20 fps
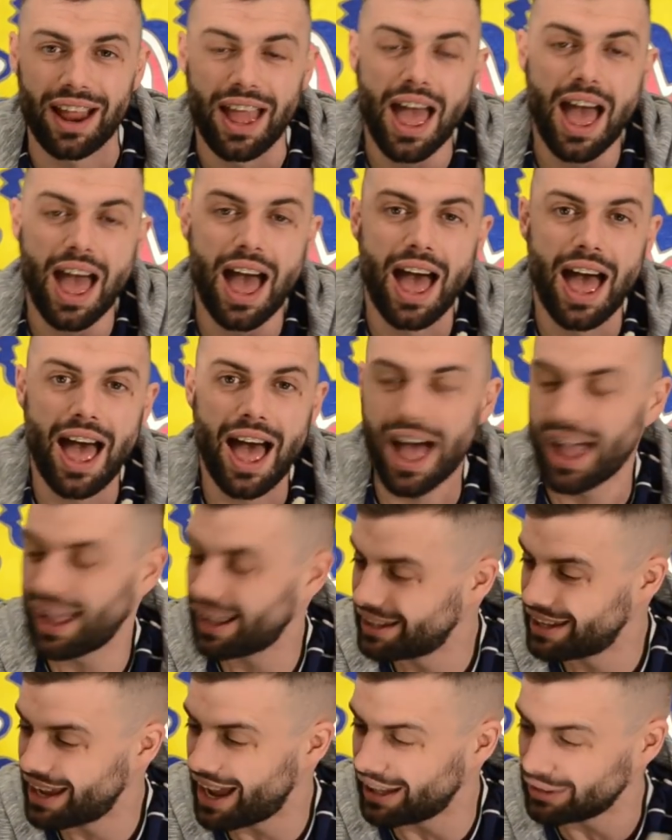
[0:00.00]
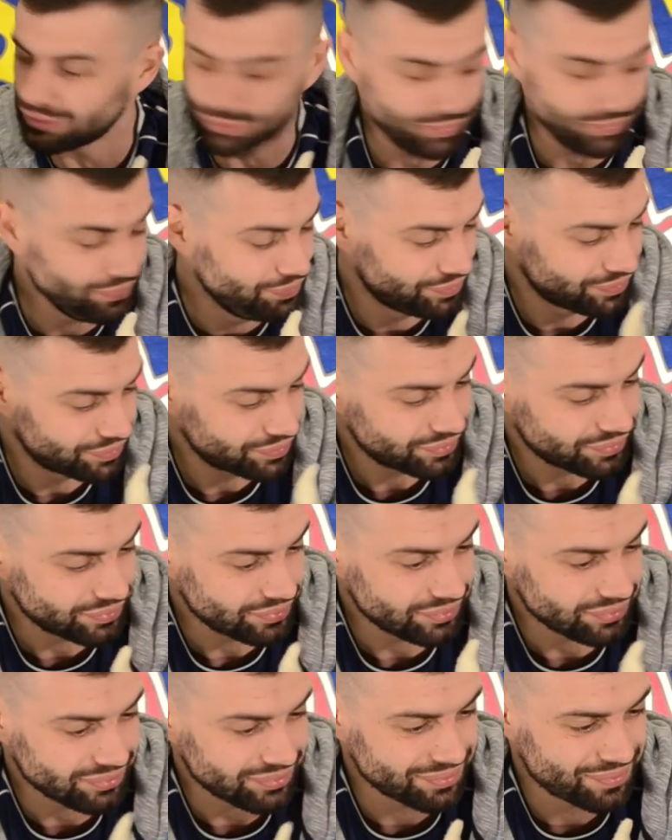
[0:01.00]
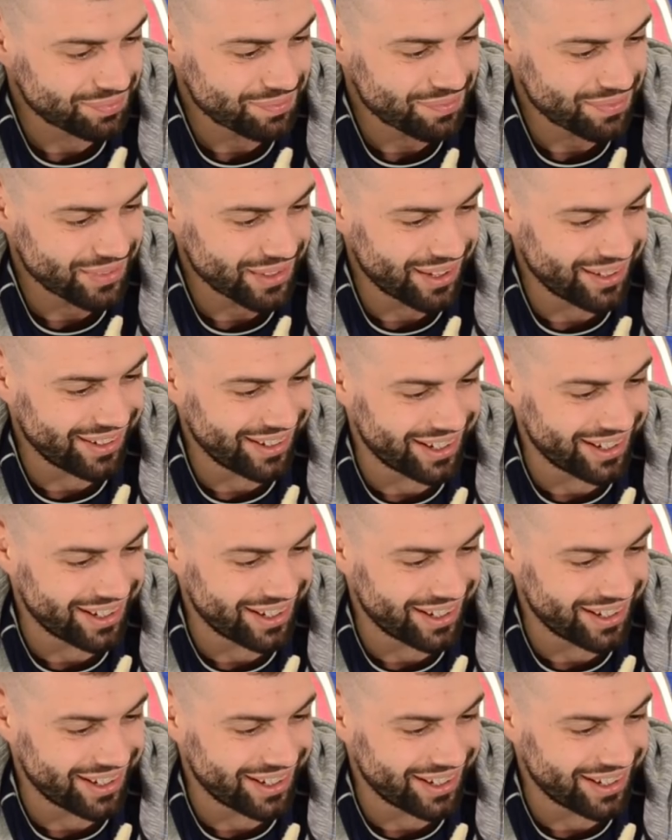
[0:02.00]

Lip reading: Brilliant. Their chairs were so small.